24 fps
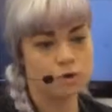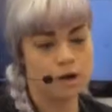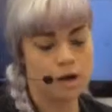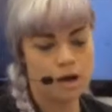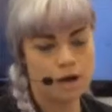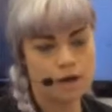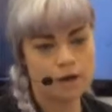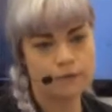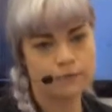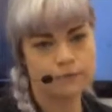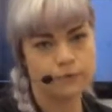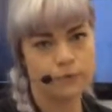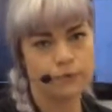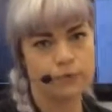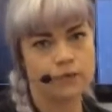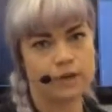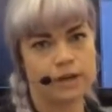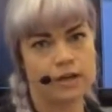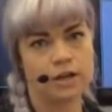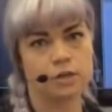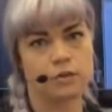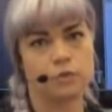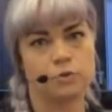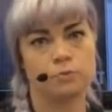graph or
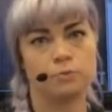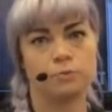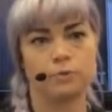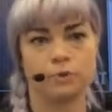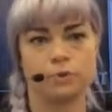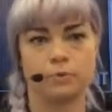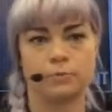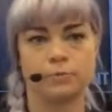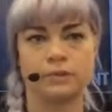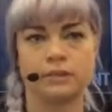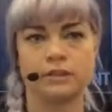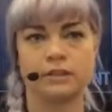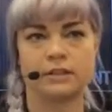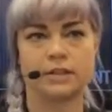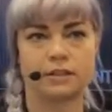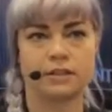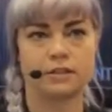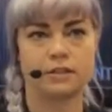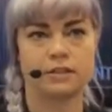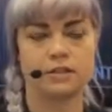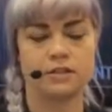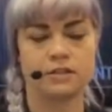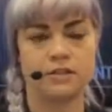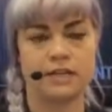the actual blueprint that
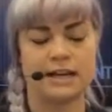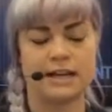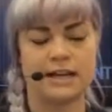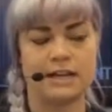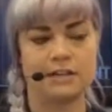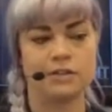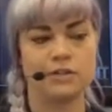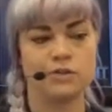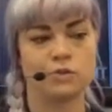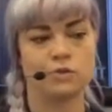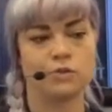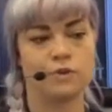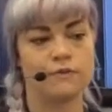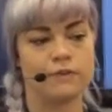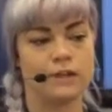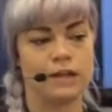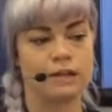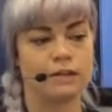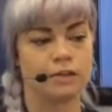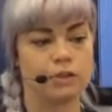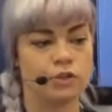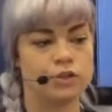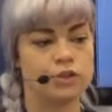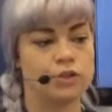contains all of
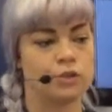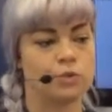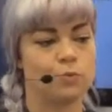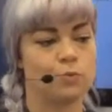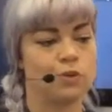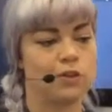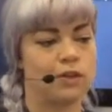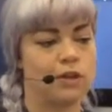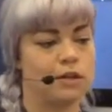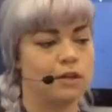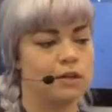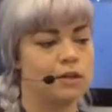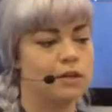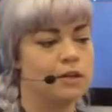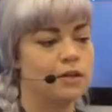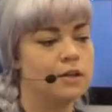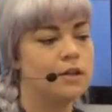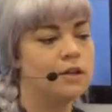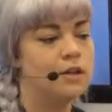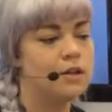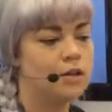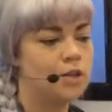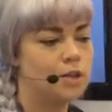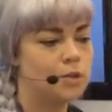that logic within it.
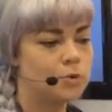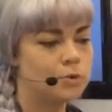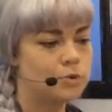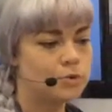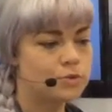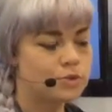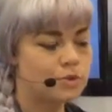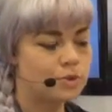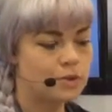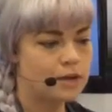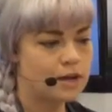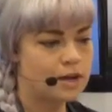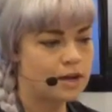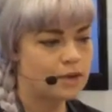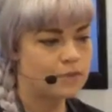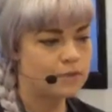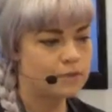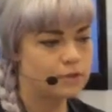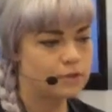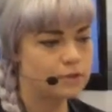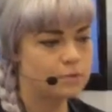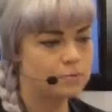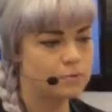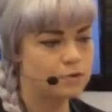You also have
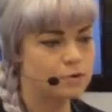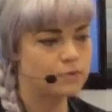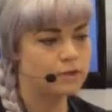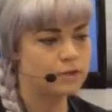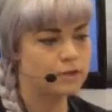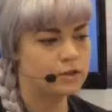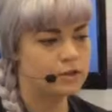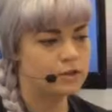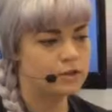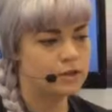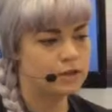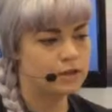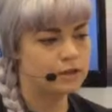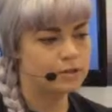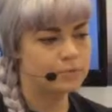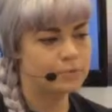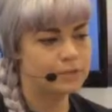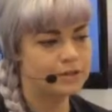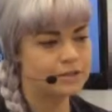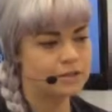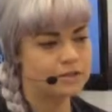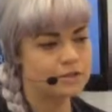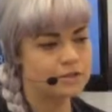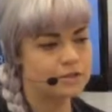a number of other
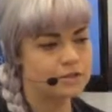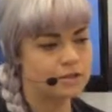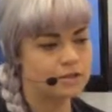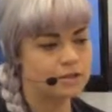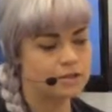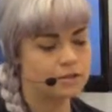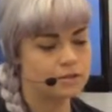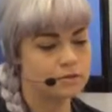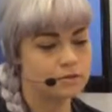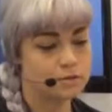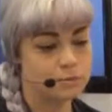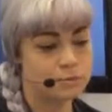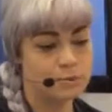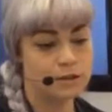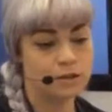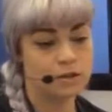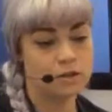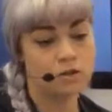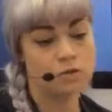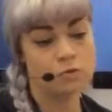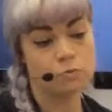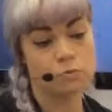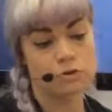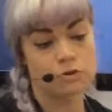elements
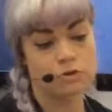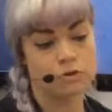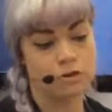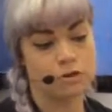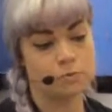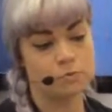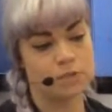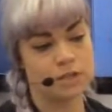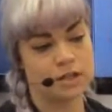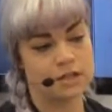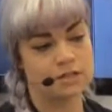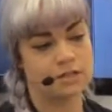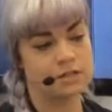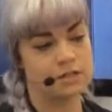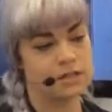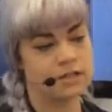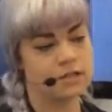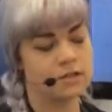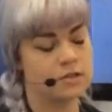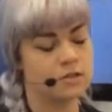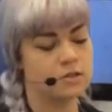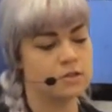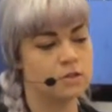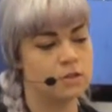depending on what the object
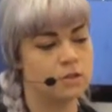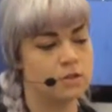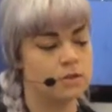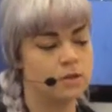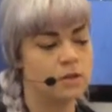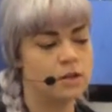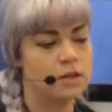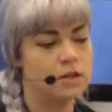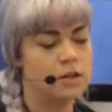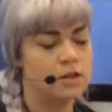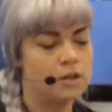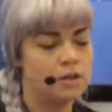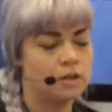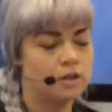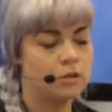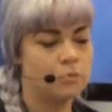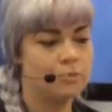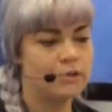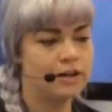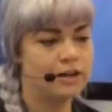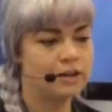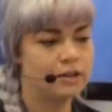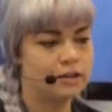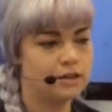is. So you
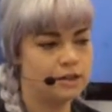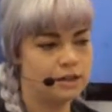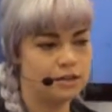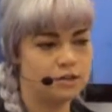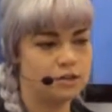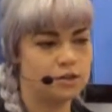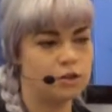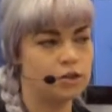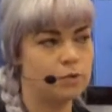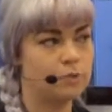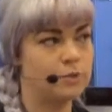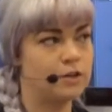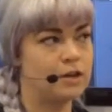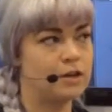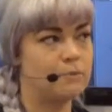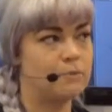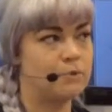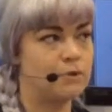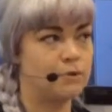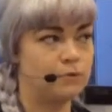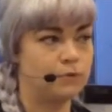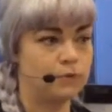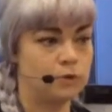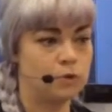might need to open
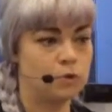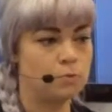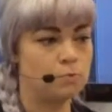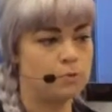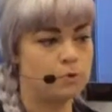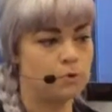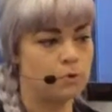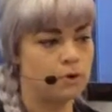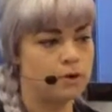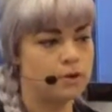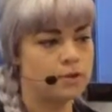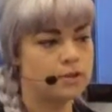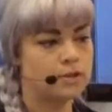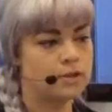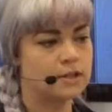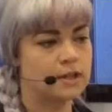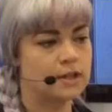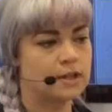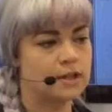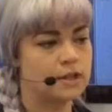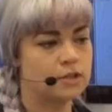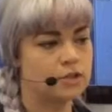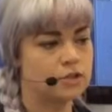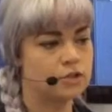up the viewport
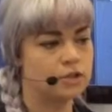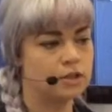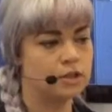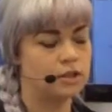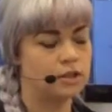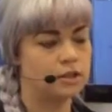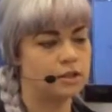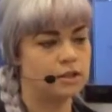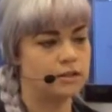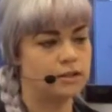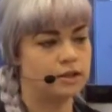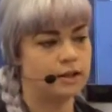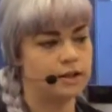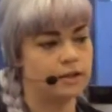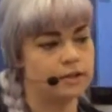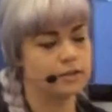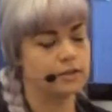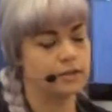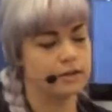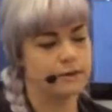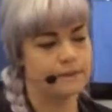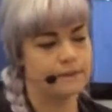and actually like